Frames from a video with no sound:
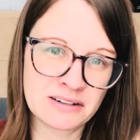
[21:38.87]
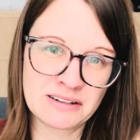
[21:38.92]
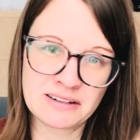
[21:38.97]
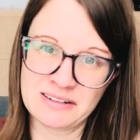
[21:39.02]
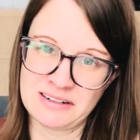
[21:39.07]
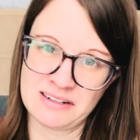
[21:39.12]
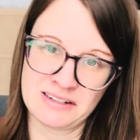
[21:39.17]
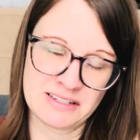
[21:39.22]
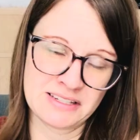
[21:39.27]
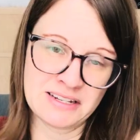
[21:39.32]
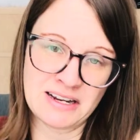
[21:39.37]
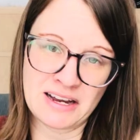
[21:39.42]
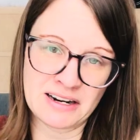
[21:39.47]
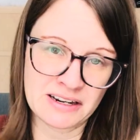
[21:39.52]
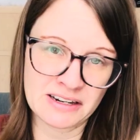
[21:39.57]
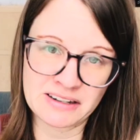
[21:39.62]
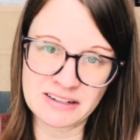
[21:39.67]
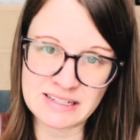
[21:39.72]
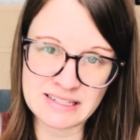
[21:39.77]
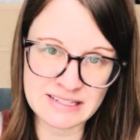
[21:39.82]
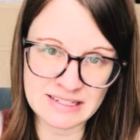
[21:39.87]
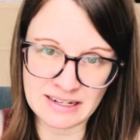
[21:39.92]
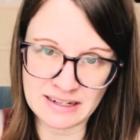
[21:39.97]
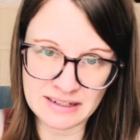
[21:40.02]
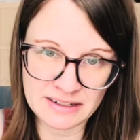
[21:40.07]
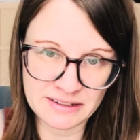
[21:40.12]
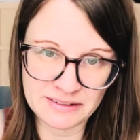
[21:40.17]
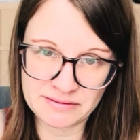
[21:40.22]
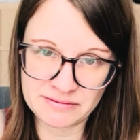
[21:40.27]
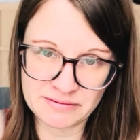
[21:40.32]
That is not a good
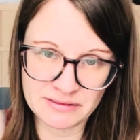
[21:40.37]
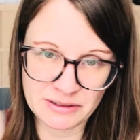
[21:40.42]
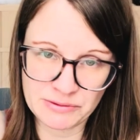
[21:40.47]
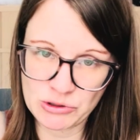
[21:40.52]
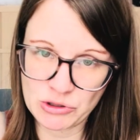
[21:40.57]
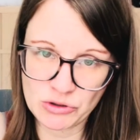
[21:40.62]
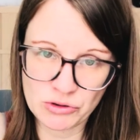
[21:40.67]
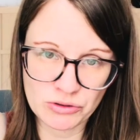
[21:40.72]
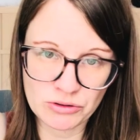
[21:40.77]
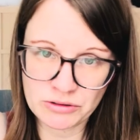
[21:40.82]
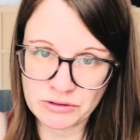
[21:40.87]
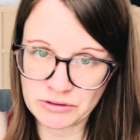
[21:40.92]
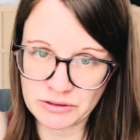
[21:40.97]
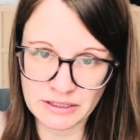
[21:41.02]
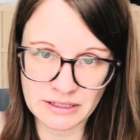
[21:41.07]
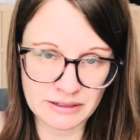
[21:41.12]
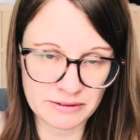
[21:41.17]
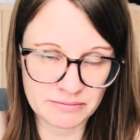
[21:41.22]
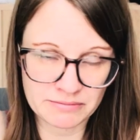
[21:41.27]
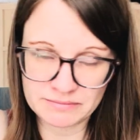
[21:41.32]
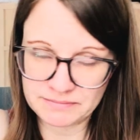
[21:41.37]
sign if you Google it.